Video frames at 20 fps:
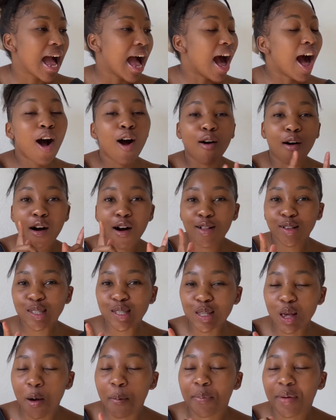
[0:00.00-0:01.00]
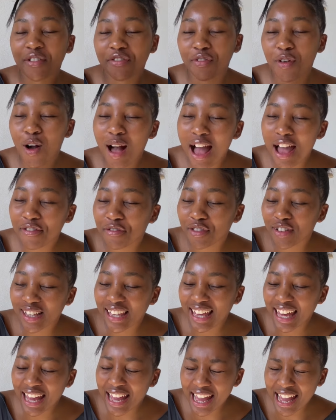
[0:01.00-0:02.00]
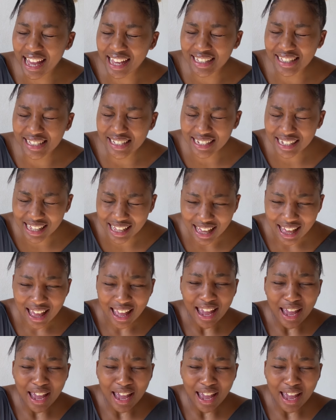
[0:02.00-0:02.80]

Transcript: Oh, also, before I forget, 7,000